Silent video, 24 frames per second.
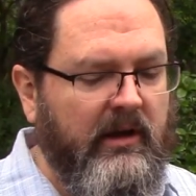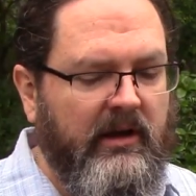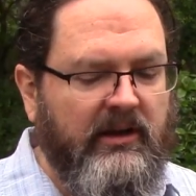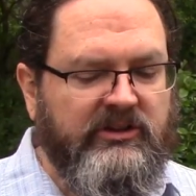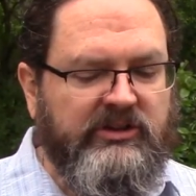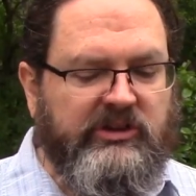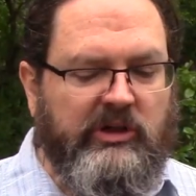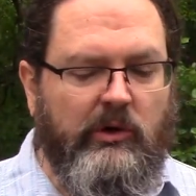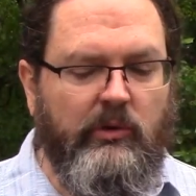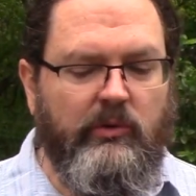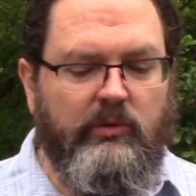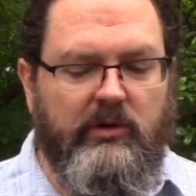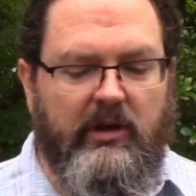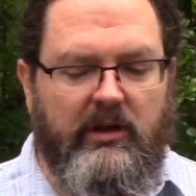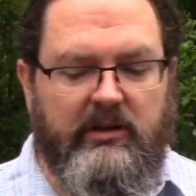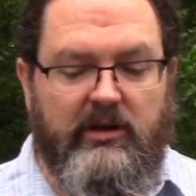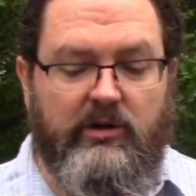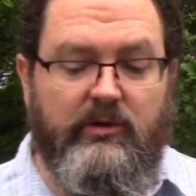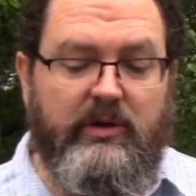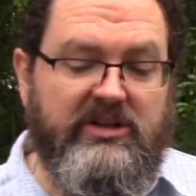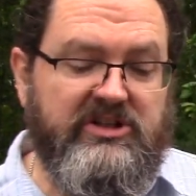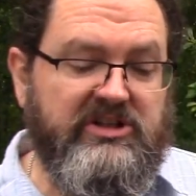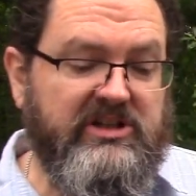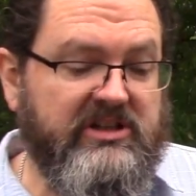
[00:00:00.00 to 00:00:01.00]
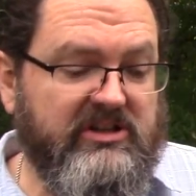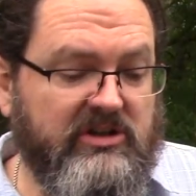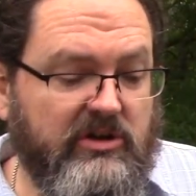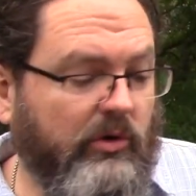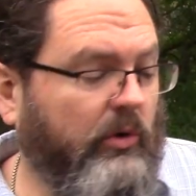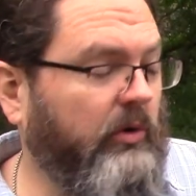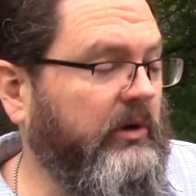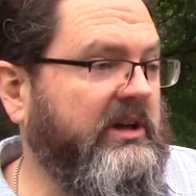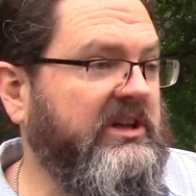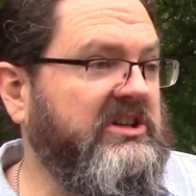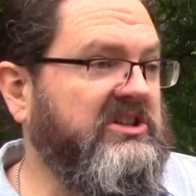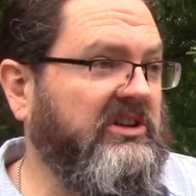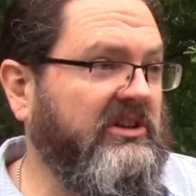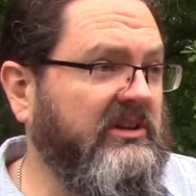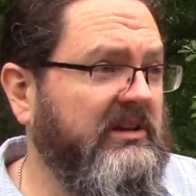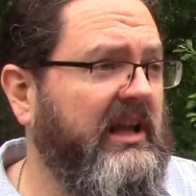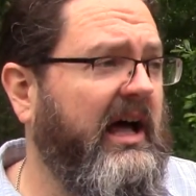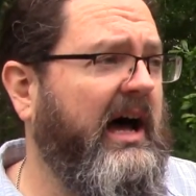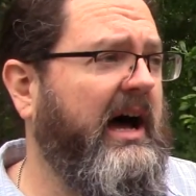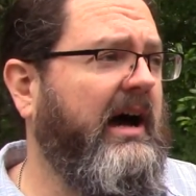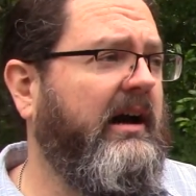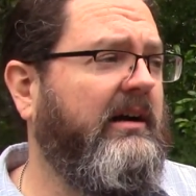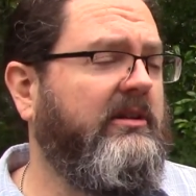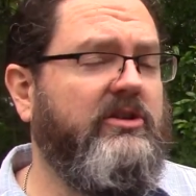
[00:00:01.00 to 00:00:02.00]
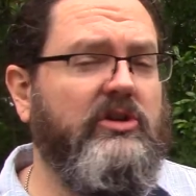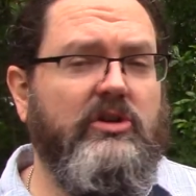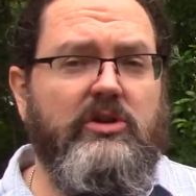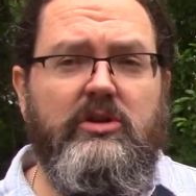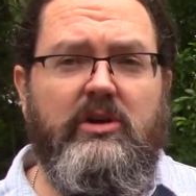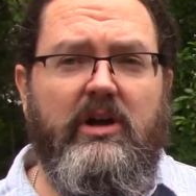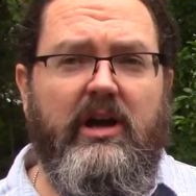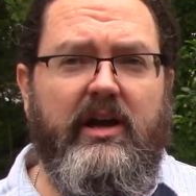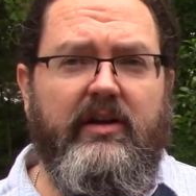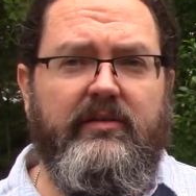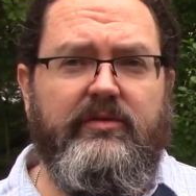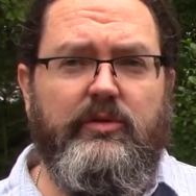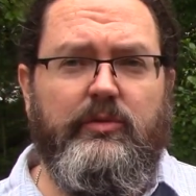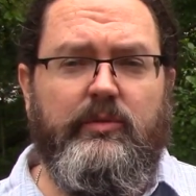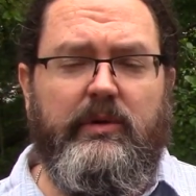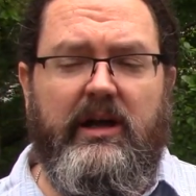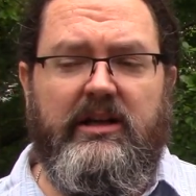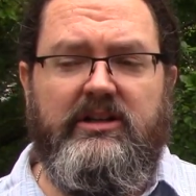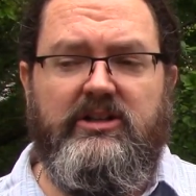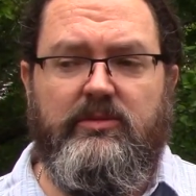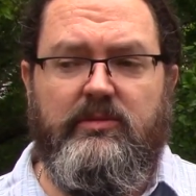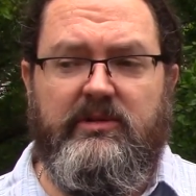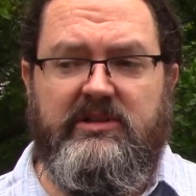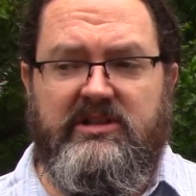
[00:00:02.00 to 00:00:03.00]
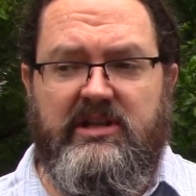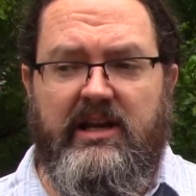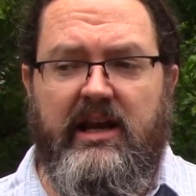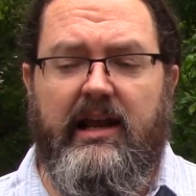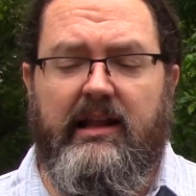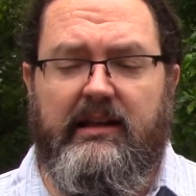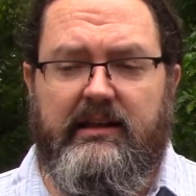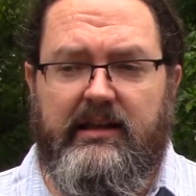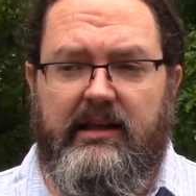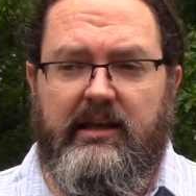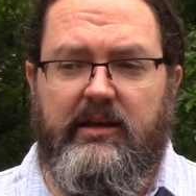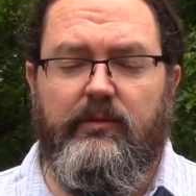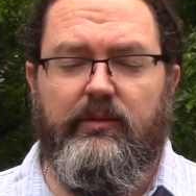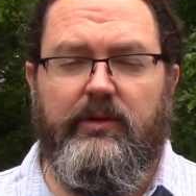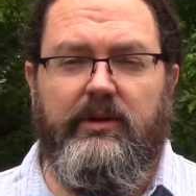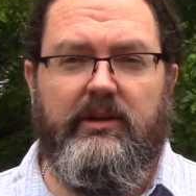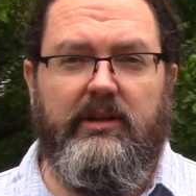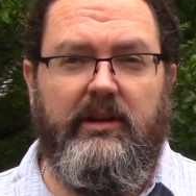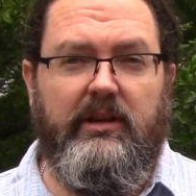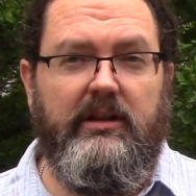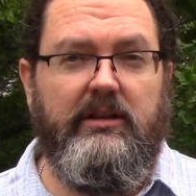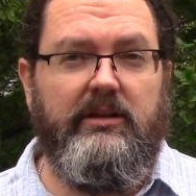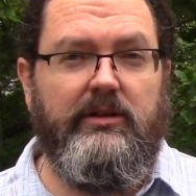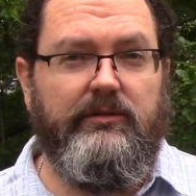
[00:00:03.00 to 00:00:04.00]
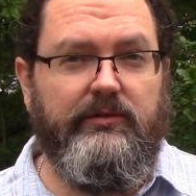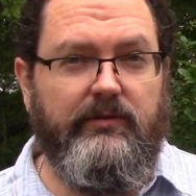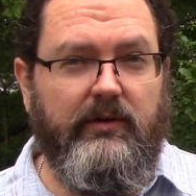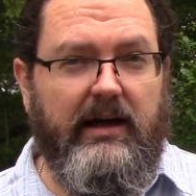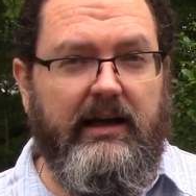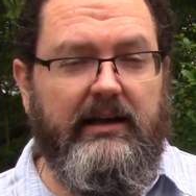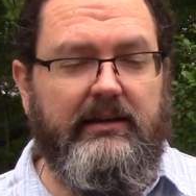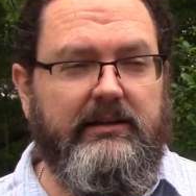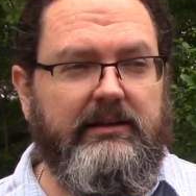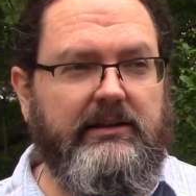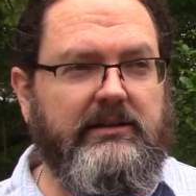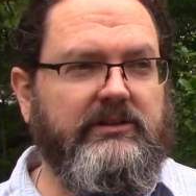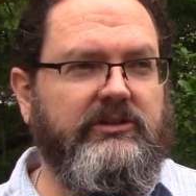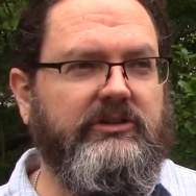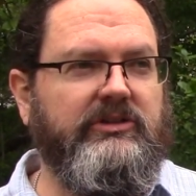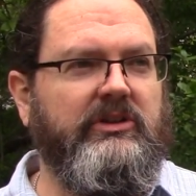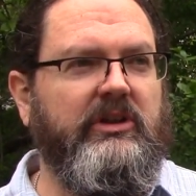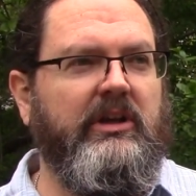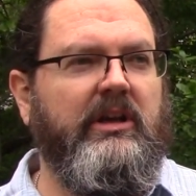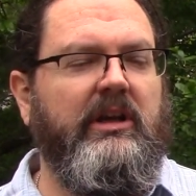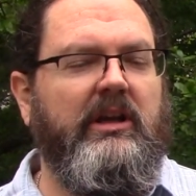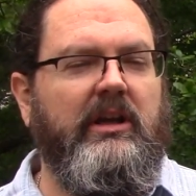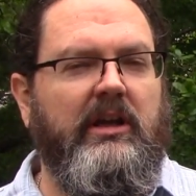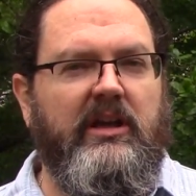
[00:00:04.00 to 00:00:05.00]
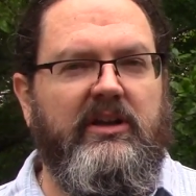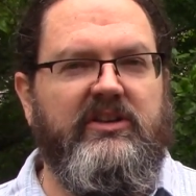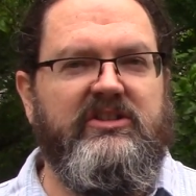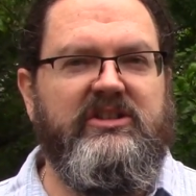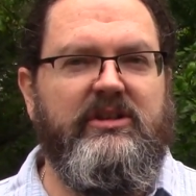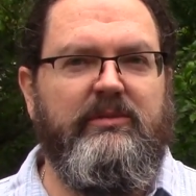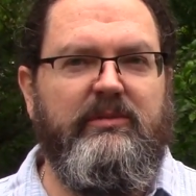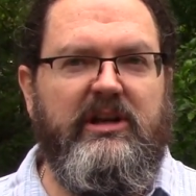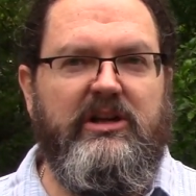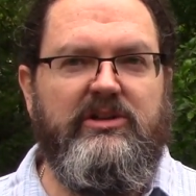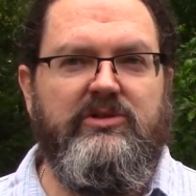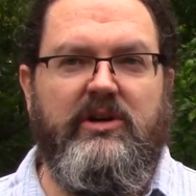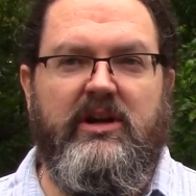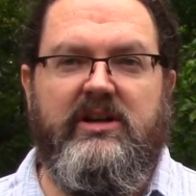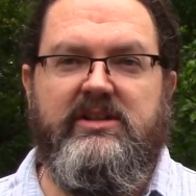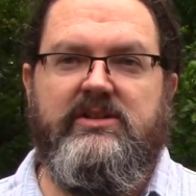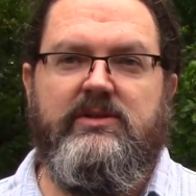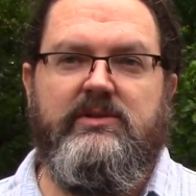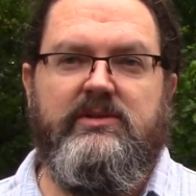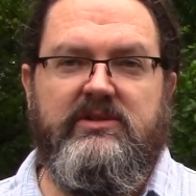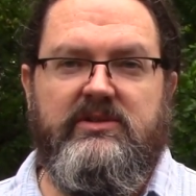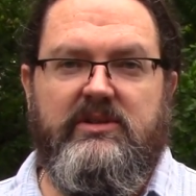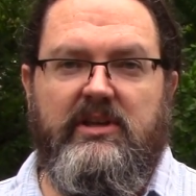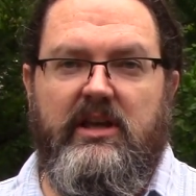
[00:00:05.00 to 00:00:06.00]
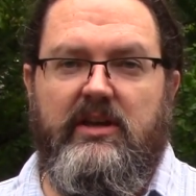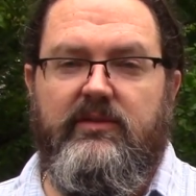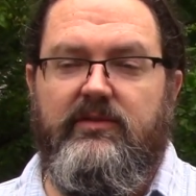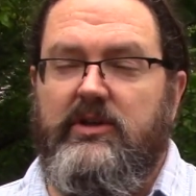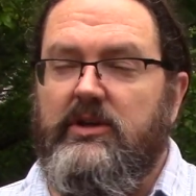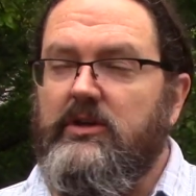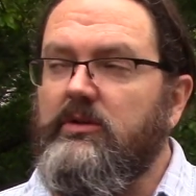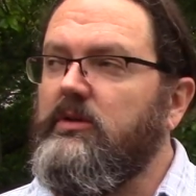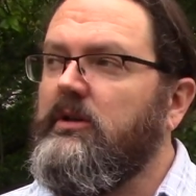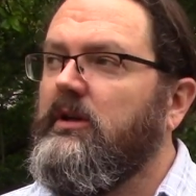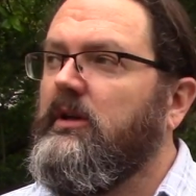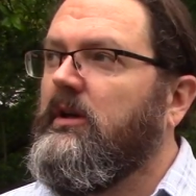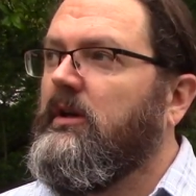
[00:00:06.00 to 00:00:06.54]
So uh, the question is, according to Locke, do you have the right to retaliate with lethal violence if somebody tries to enslave you?